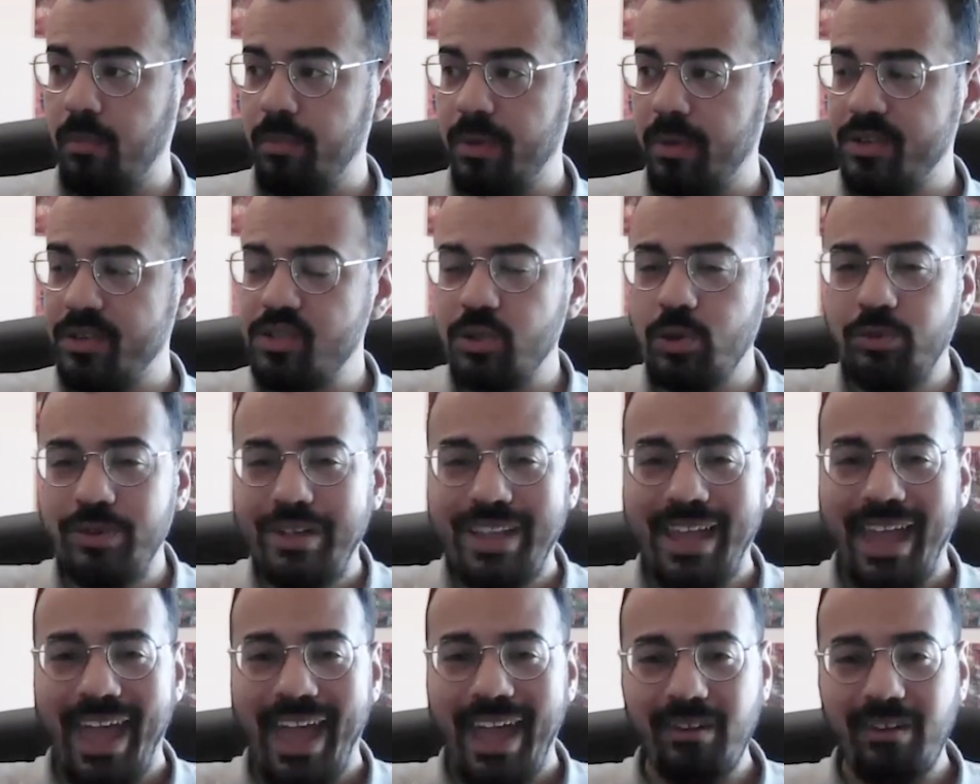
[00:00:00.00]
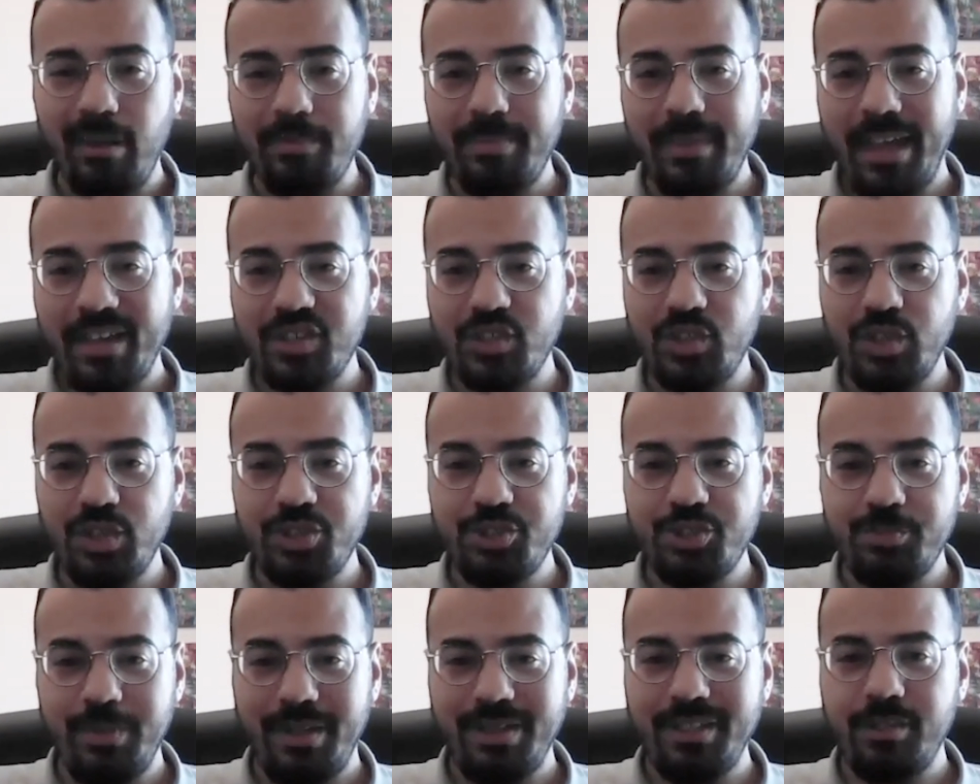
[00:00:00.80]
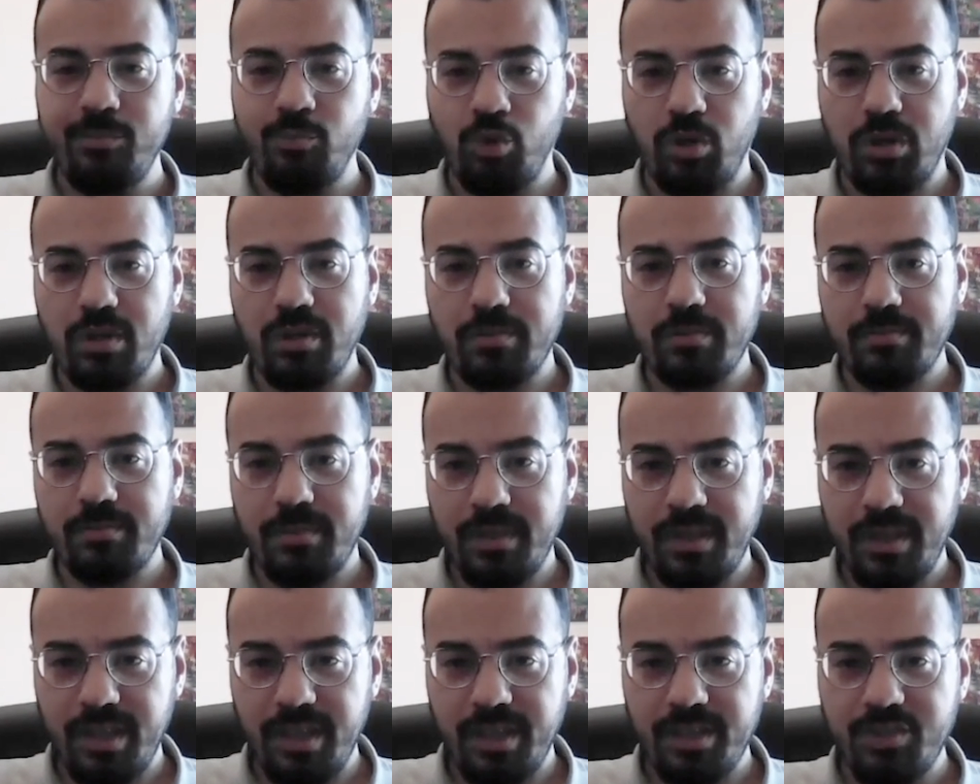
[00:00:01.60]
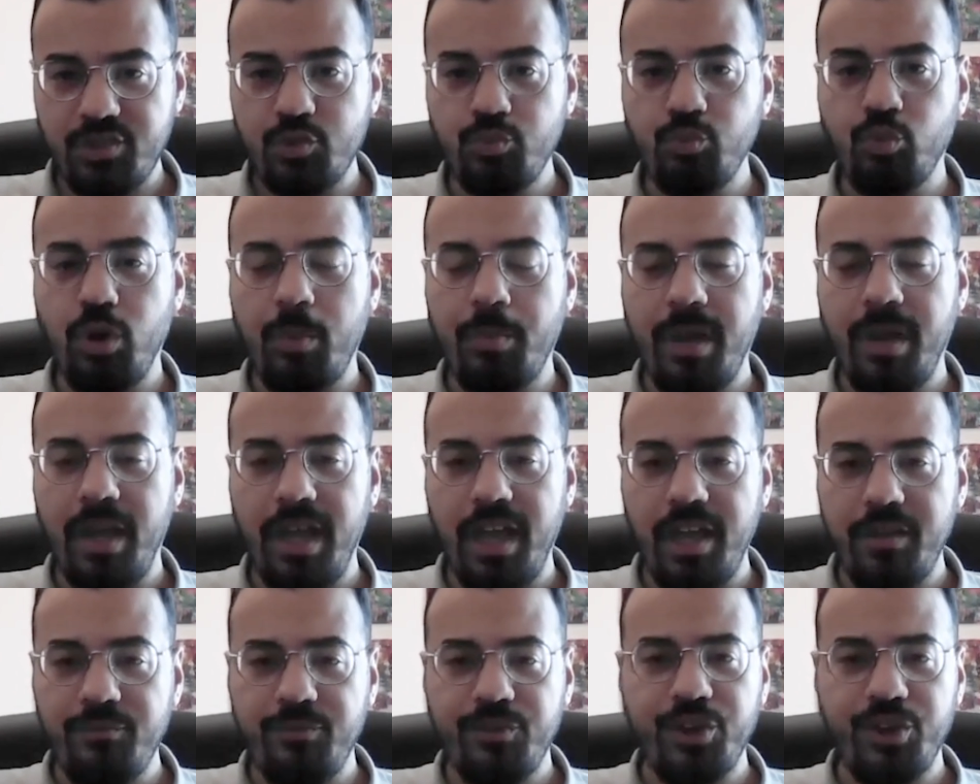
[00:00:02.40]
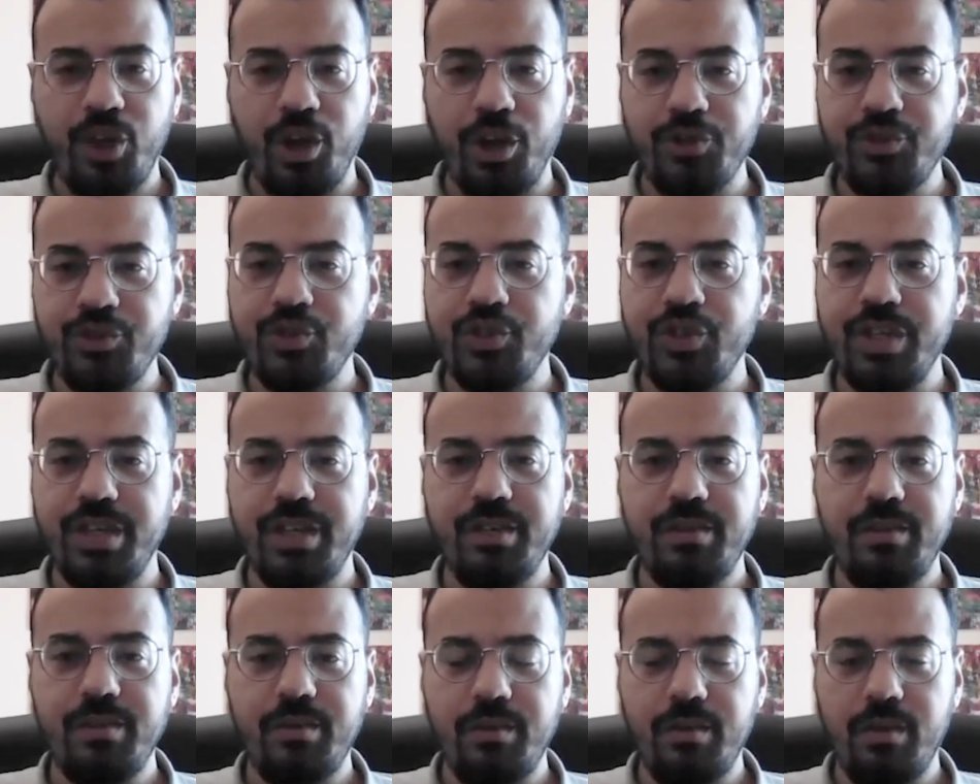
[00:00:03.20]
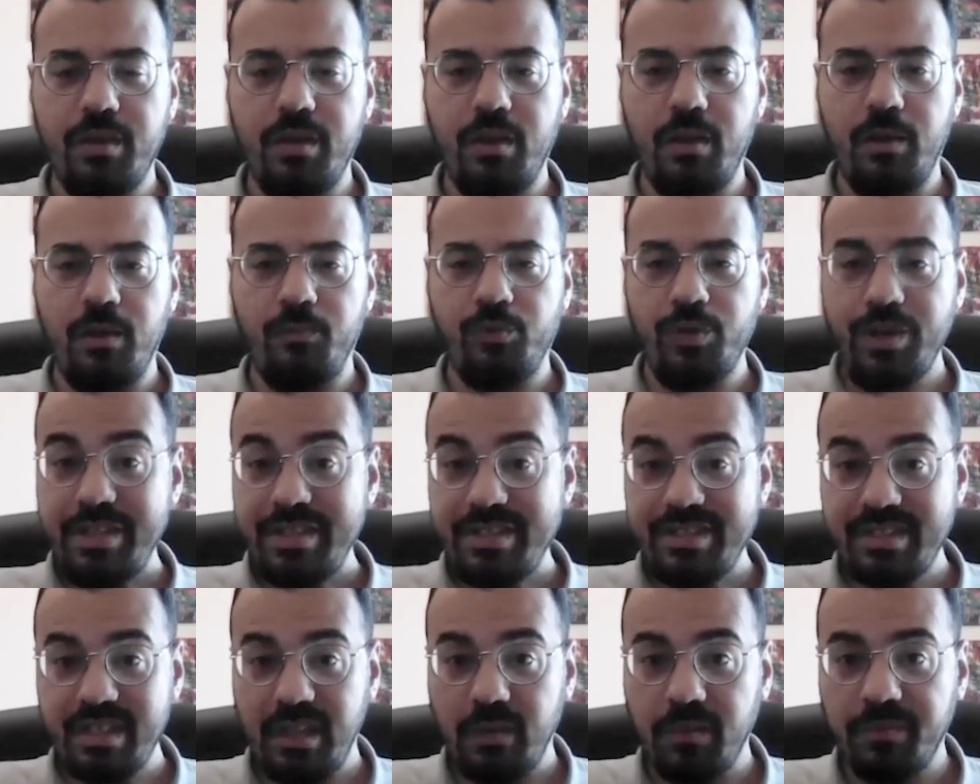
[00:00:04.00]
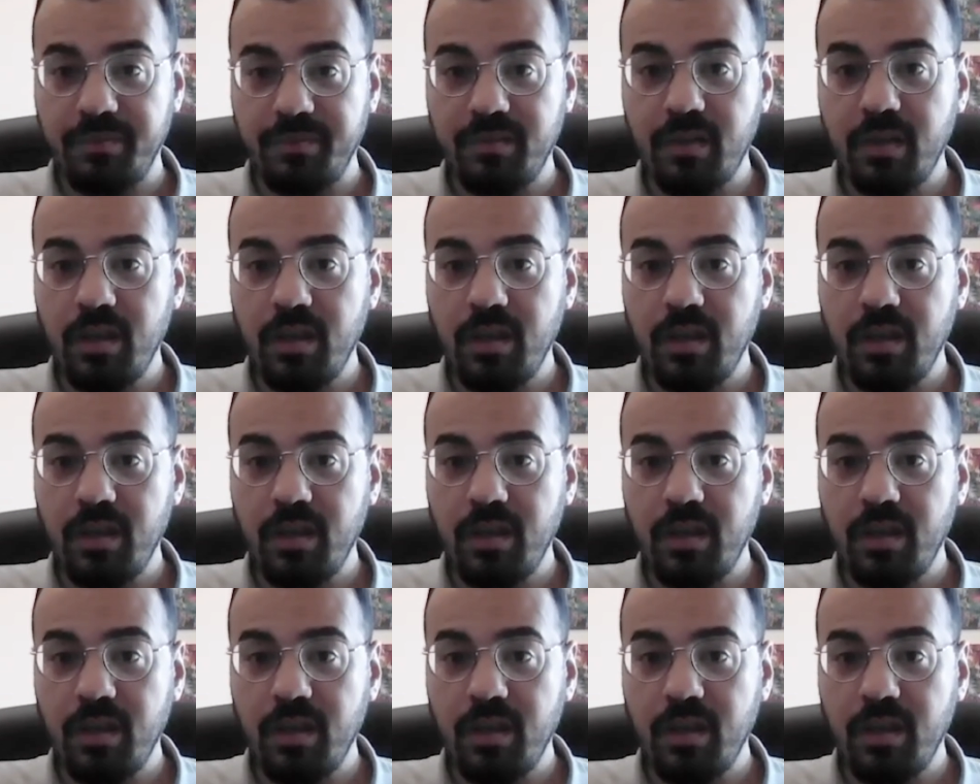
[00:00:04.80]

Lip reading: It's not really Arab nationalism anymore. It's more about every country for itself.